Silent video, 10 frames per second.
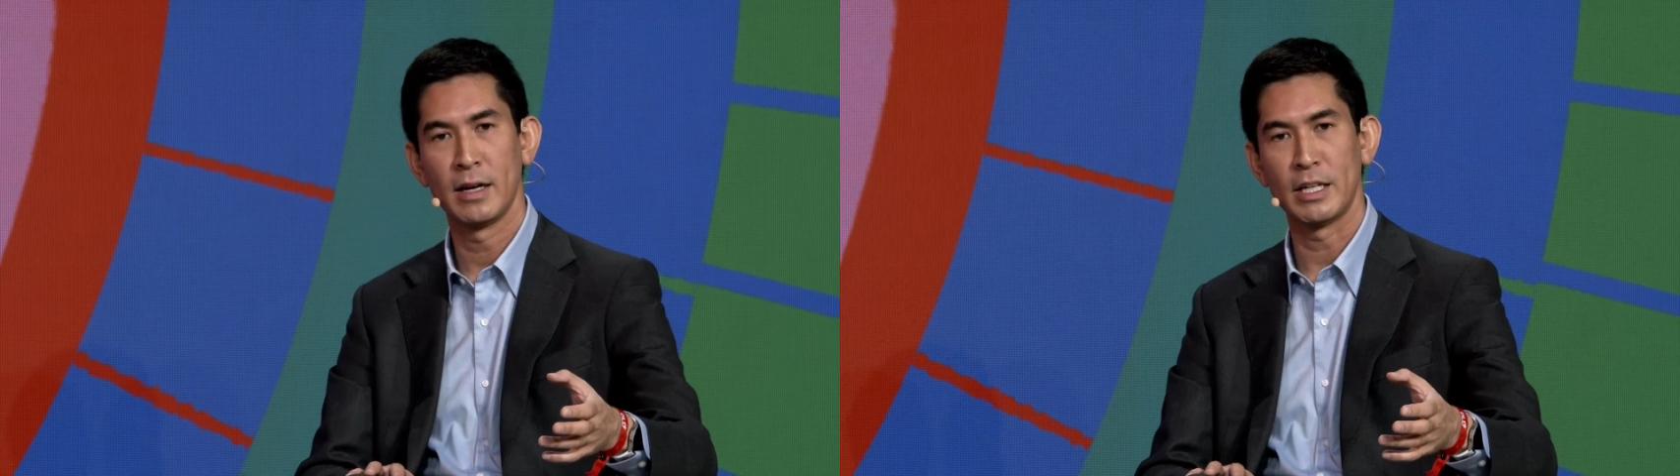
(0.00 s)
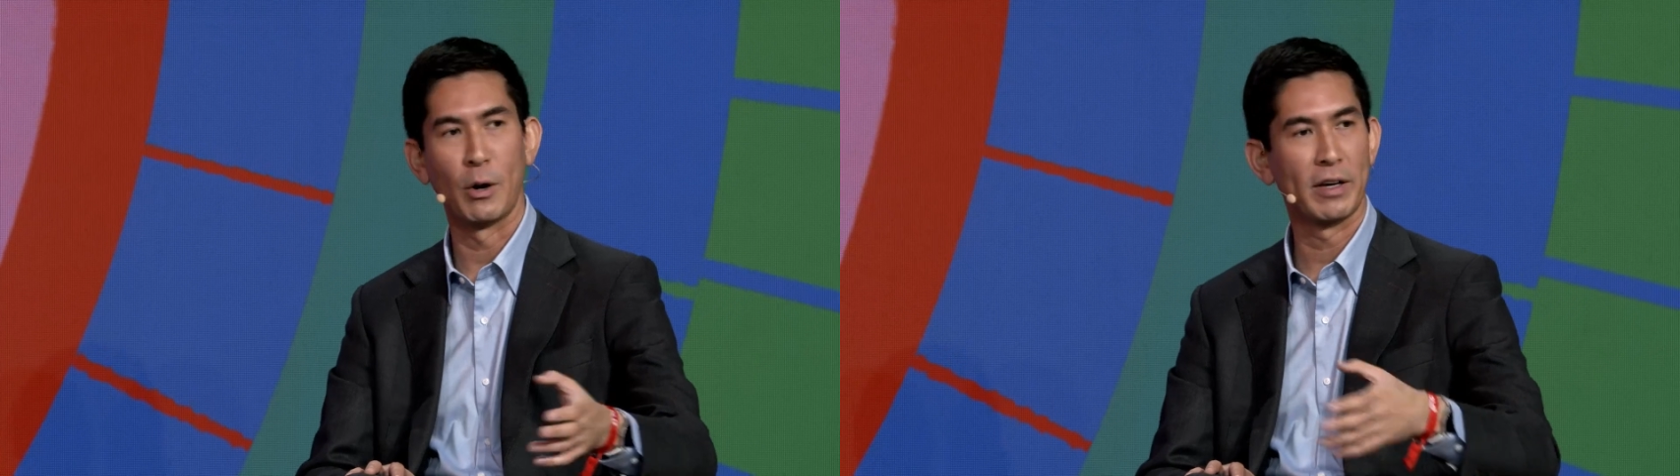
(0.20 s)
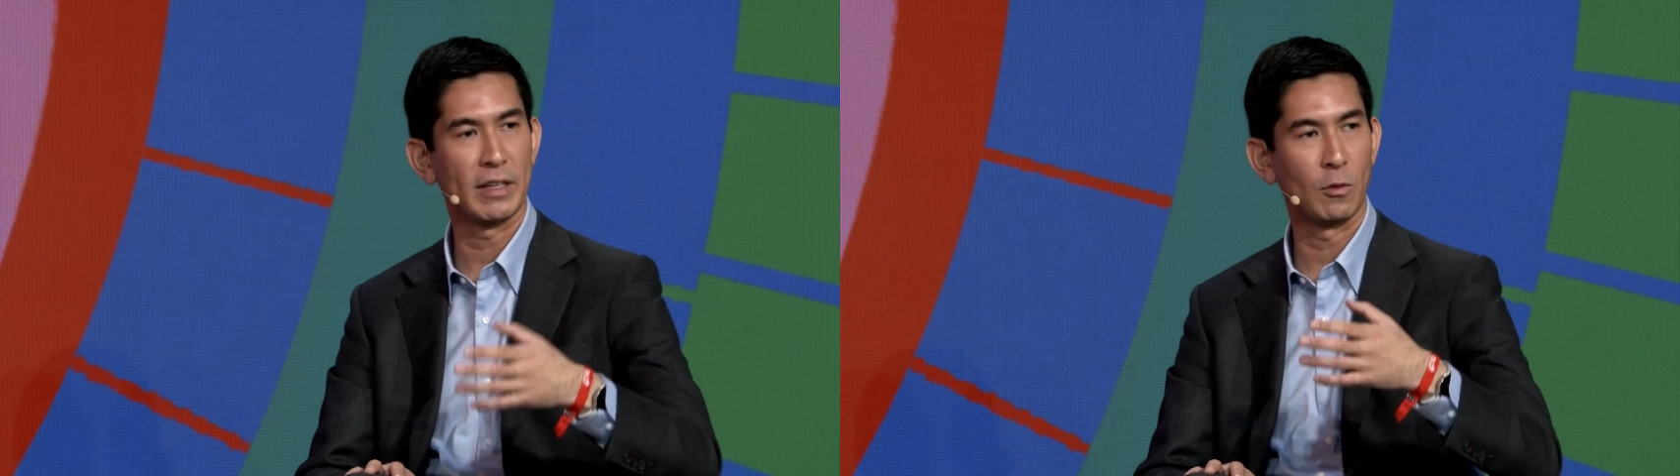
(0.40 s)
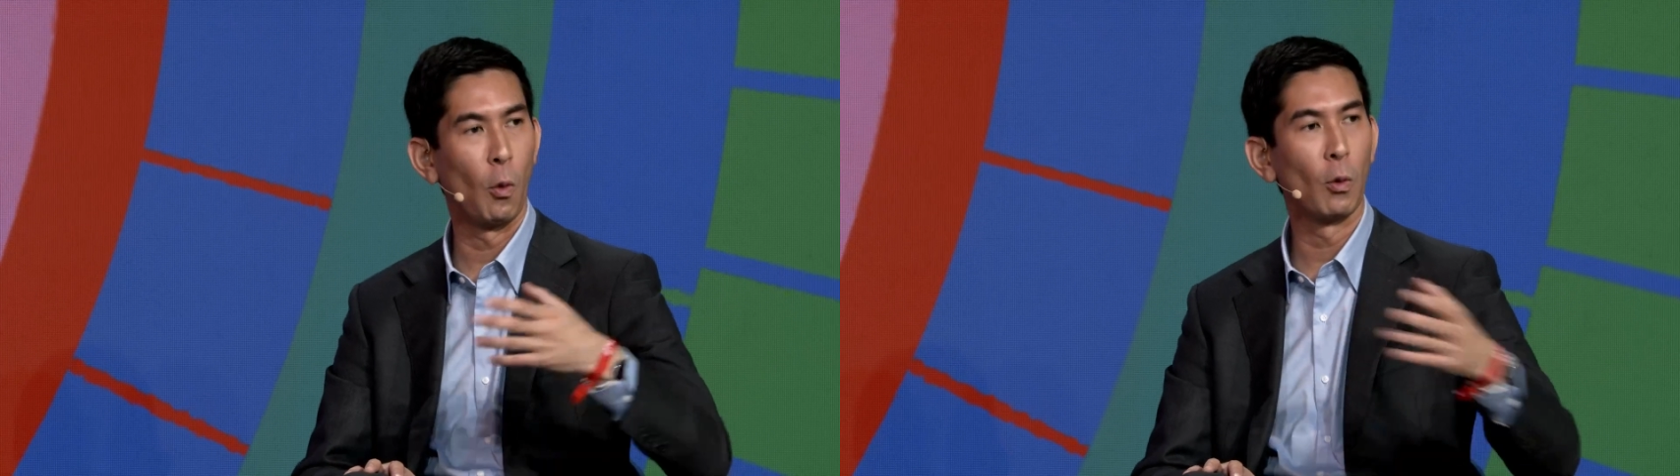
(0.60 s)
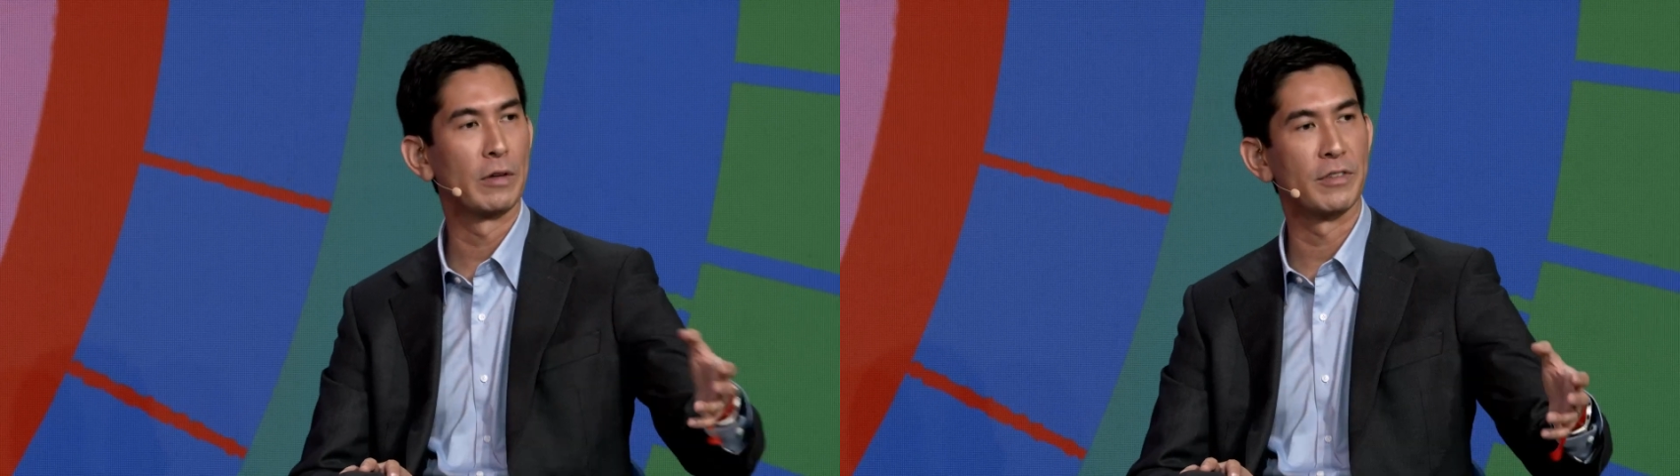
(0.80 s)
you know, I think
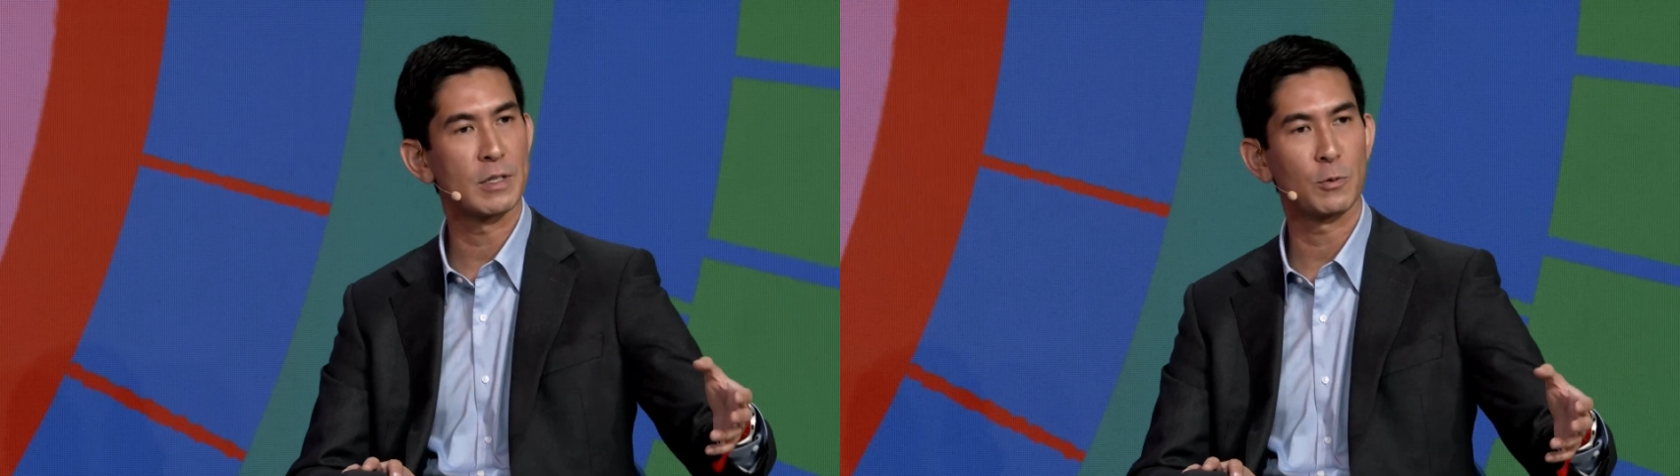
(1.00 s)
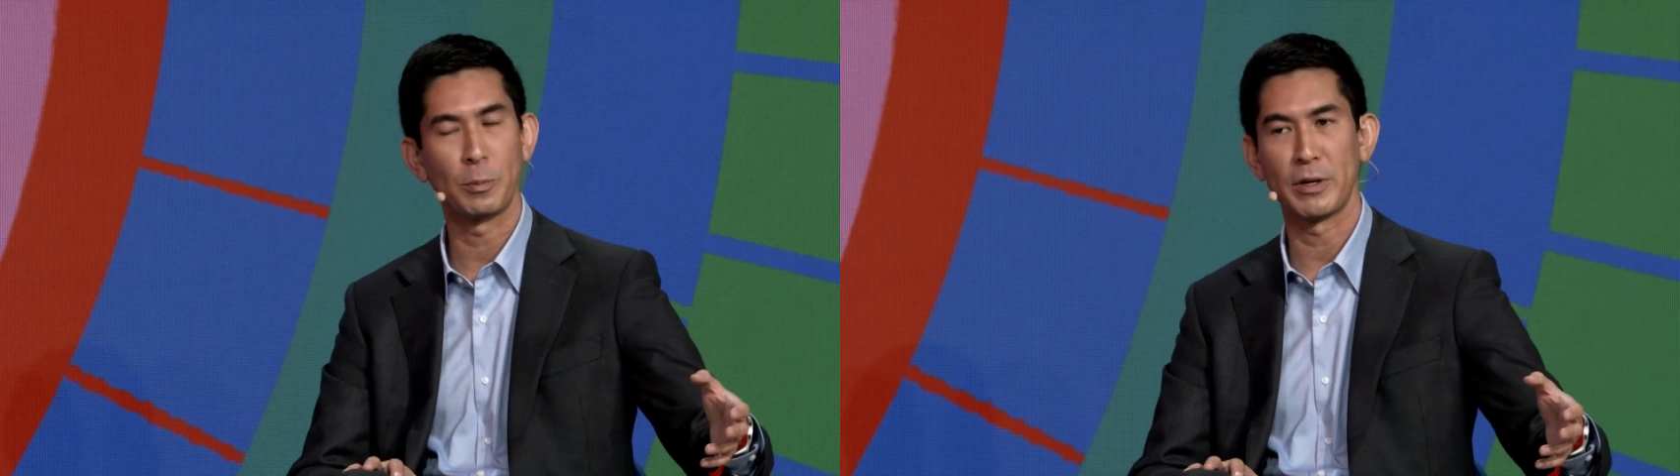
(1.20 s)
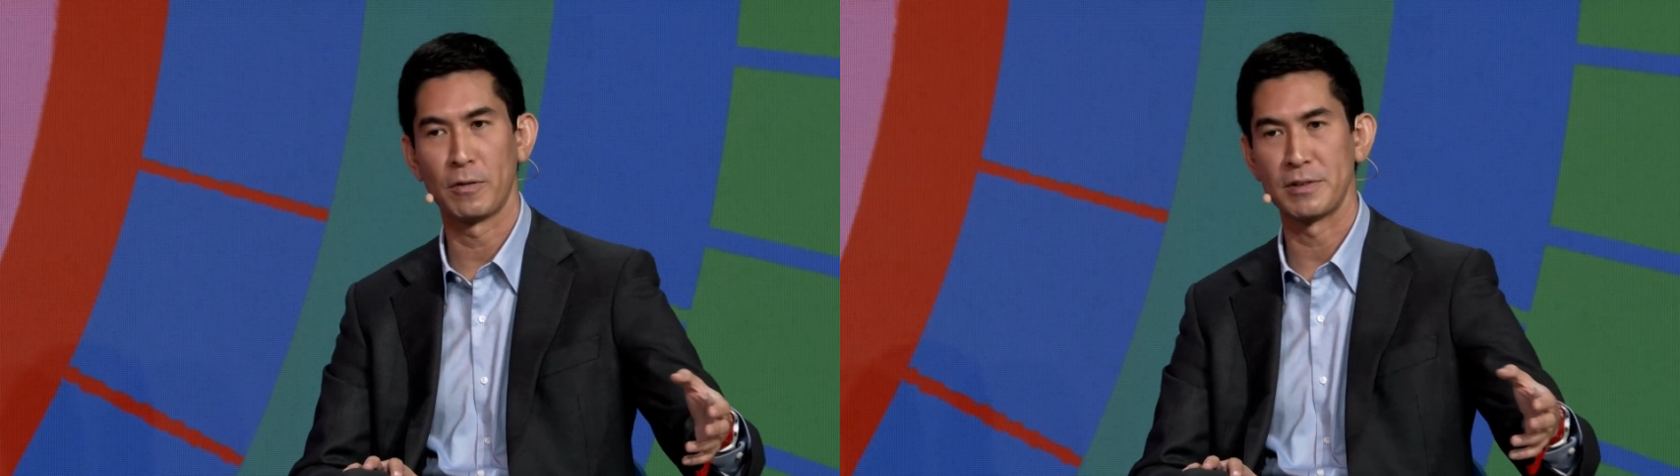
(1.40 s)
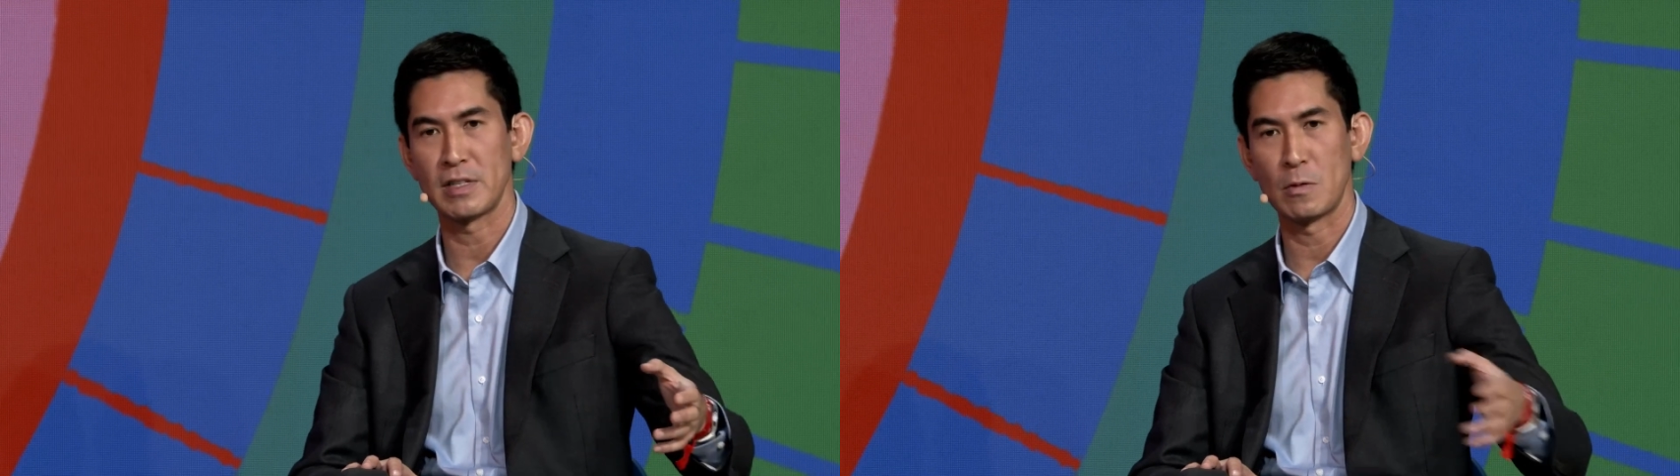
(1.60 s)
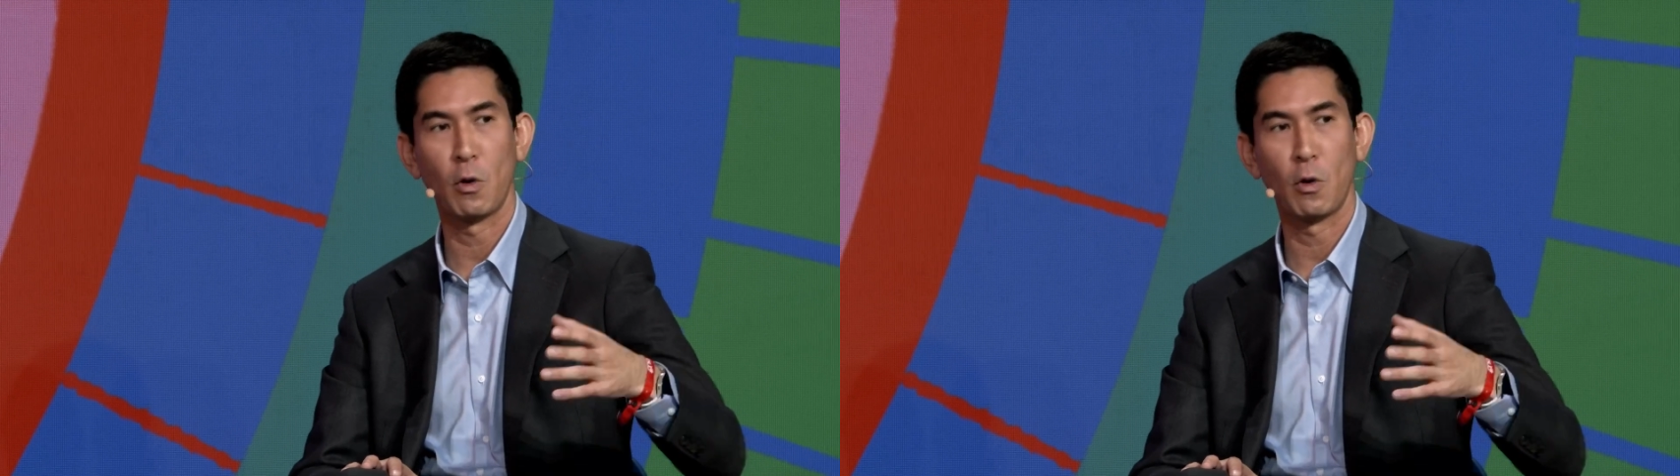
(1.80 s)
all of us would be obviously